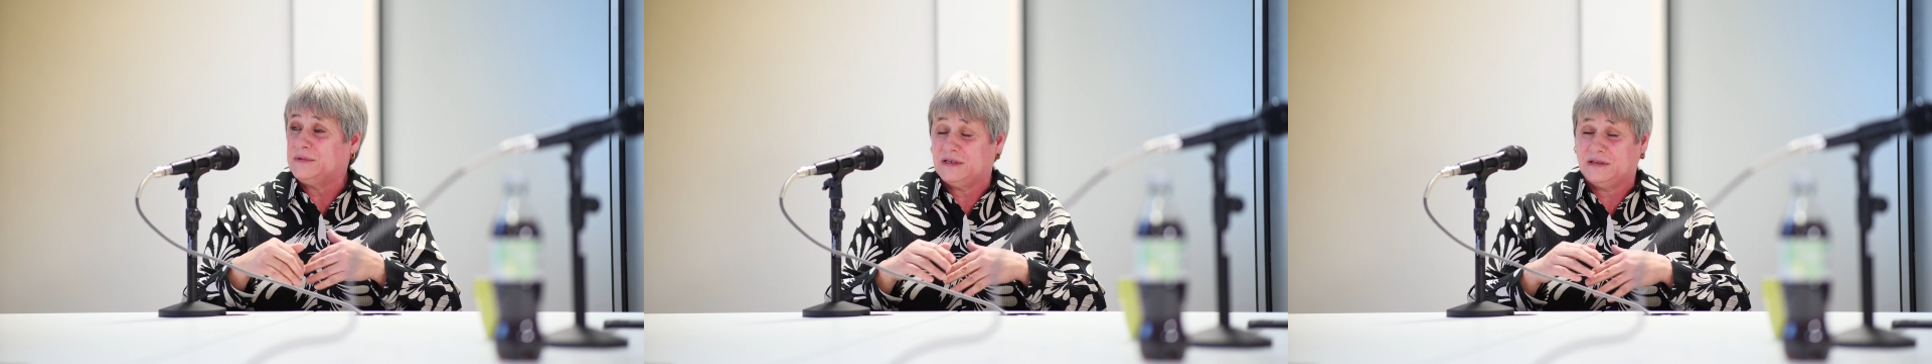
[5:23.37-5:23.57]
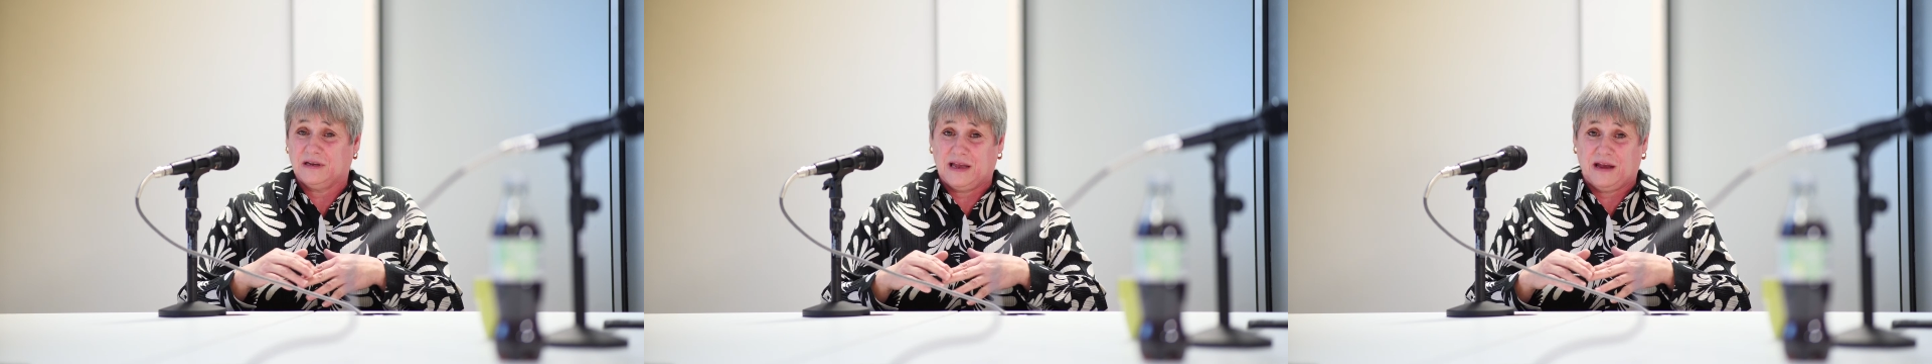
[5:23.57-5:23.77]

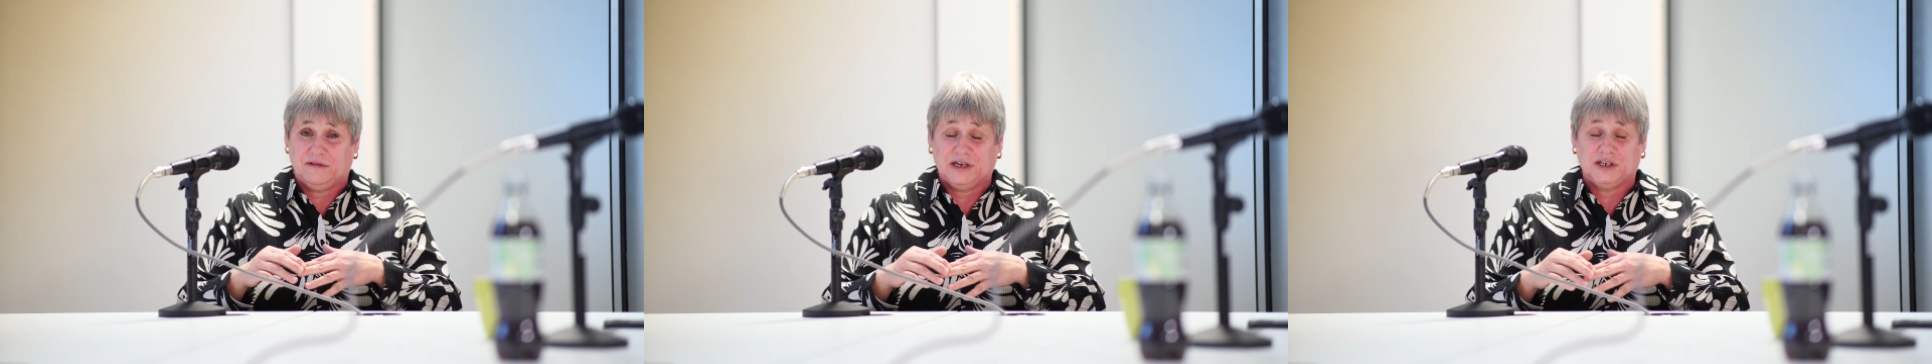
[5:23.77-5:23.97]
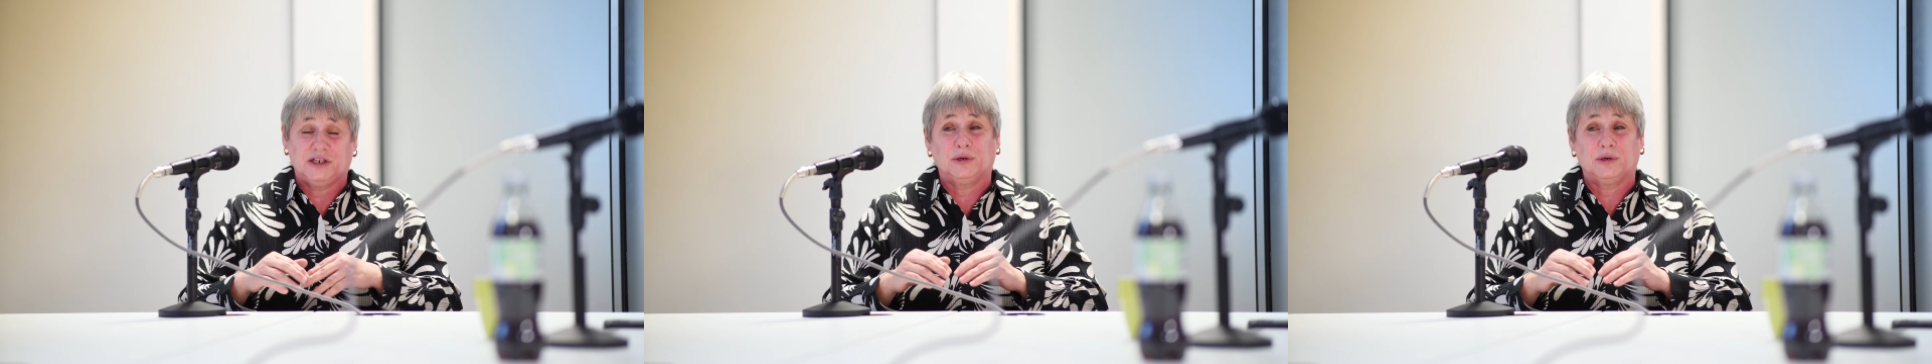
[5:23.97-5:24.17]
to the
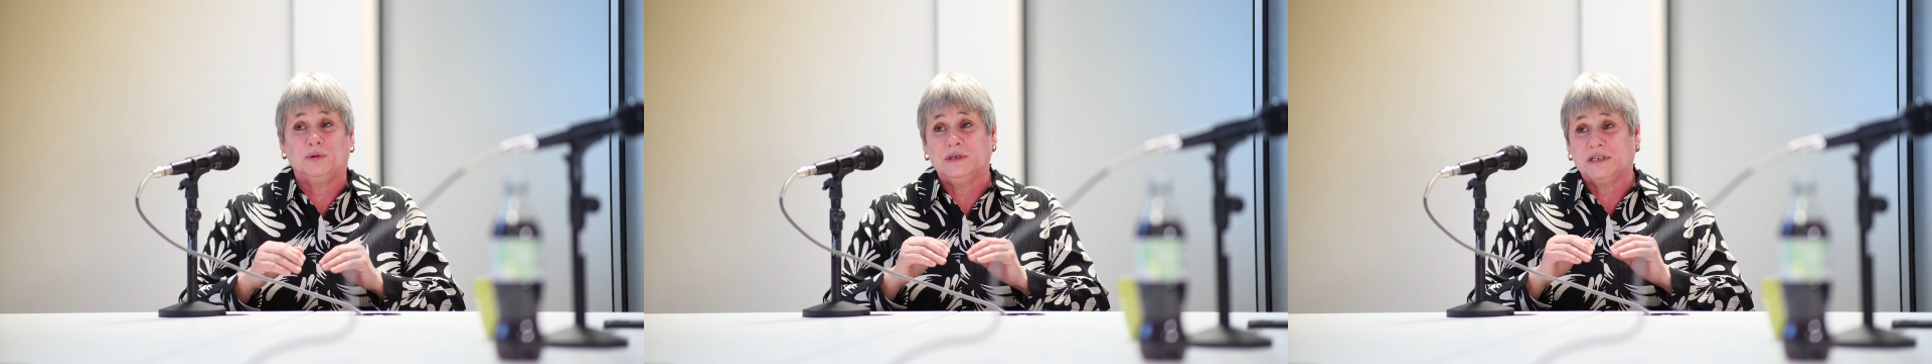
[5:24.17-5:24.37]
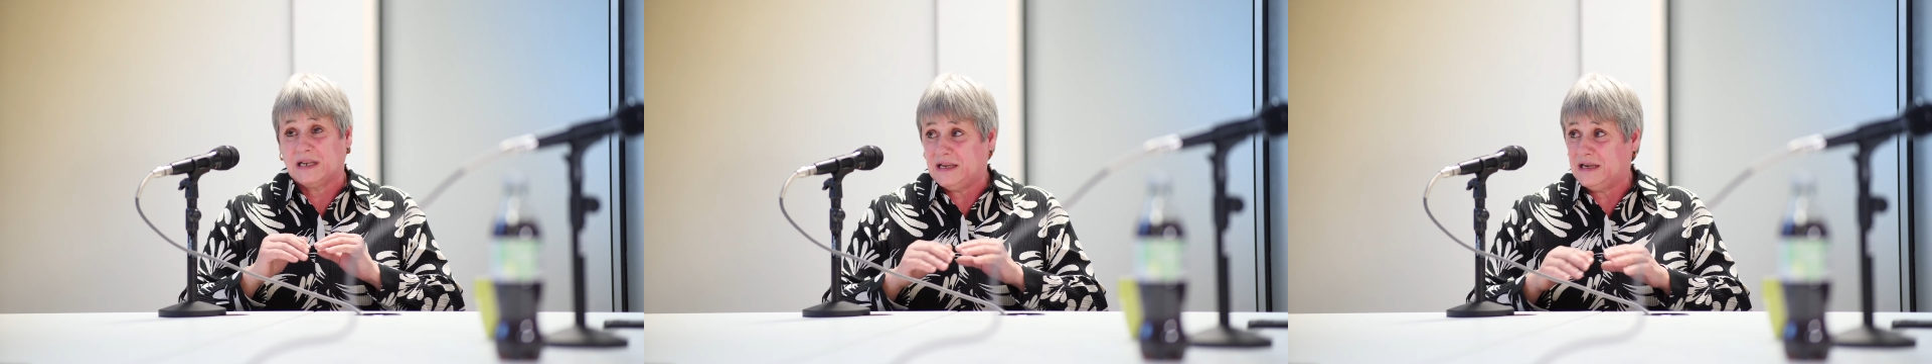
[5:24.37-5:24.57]
garage, said, "Oh,
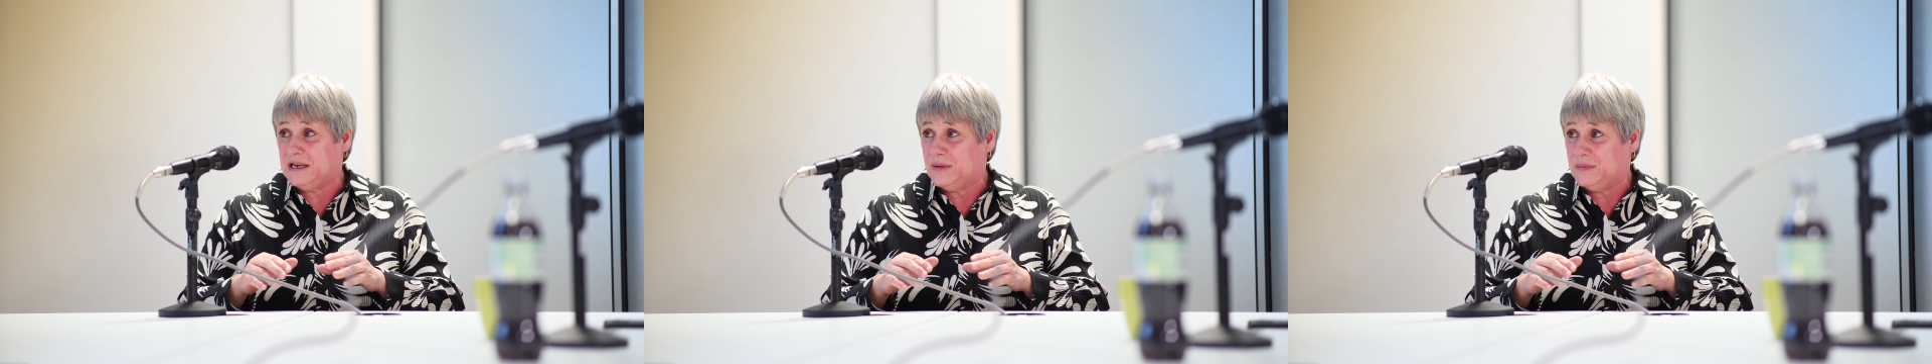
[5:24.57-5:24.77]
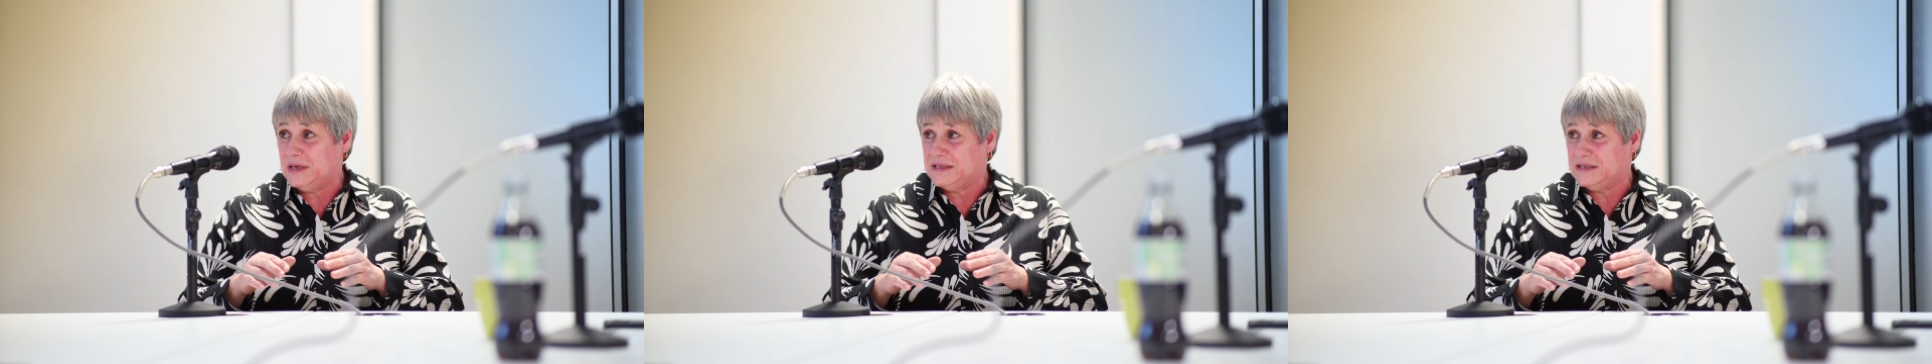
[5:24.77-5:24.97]
it's
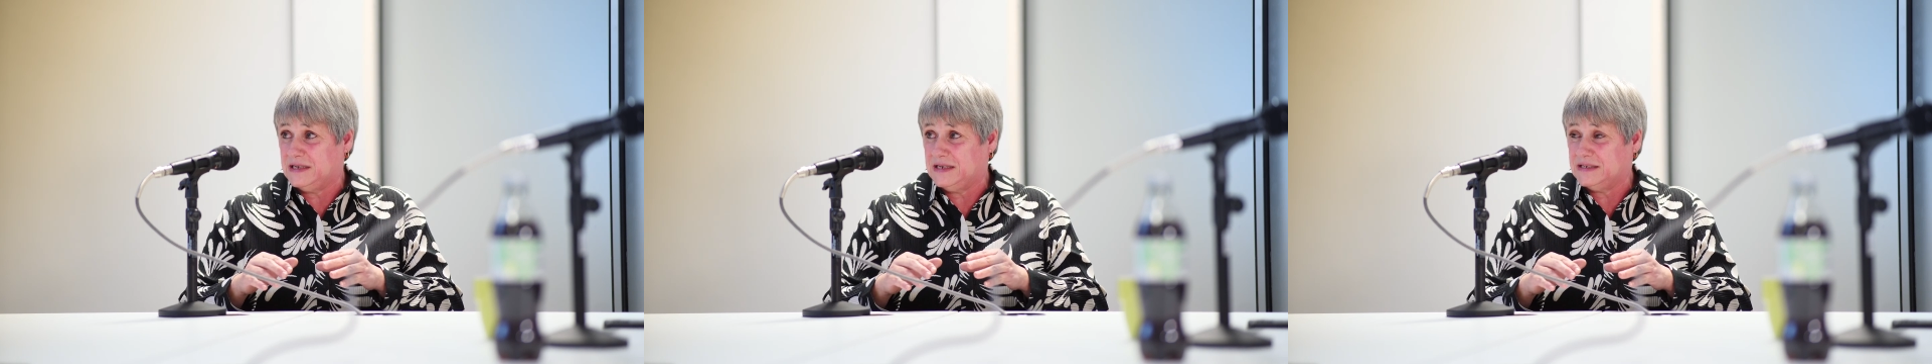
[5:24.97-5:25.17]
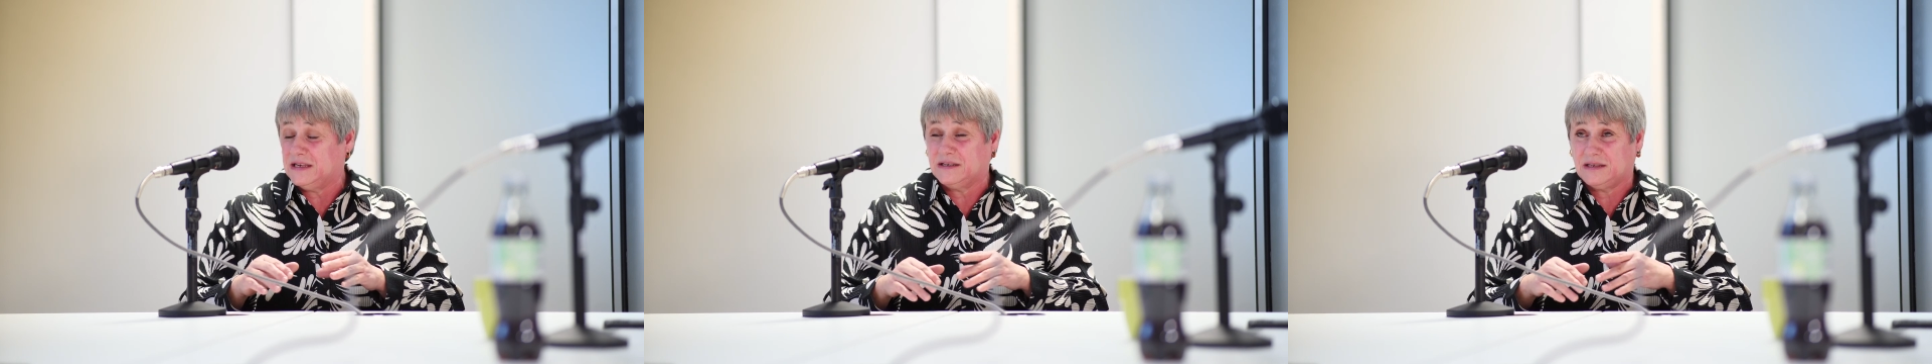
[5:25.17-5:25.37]
clearly a
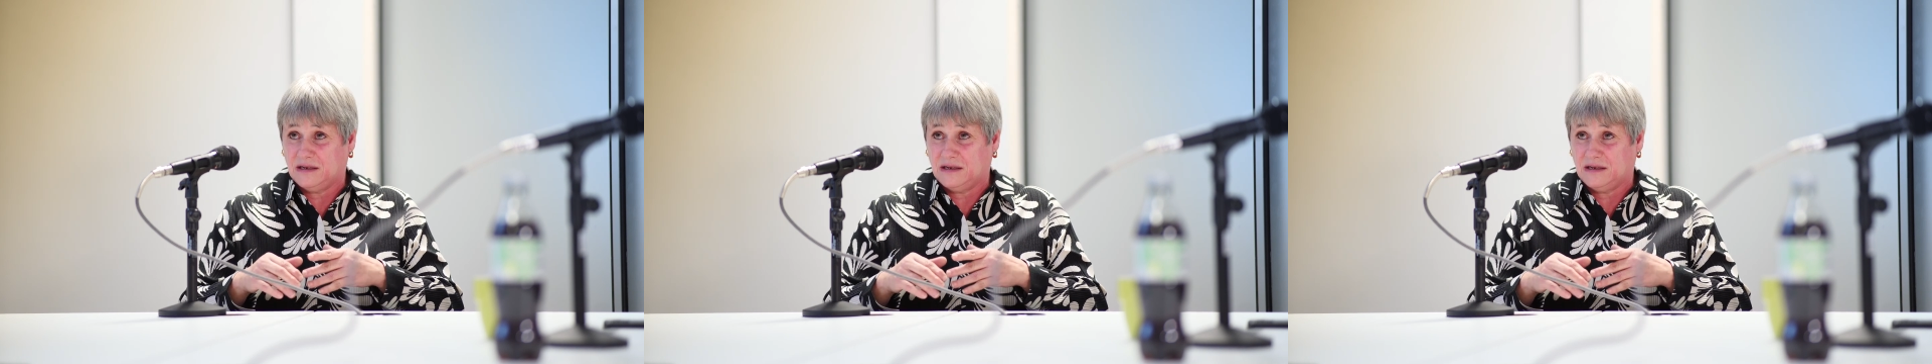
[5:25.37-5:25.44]
business."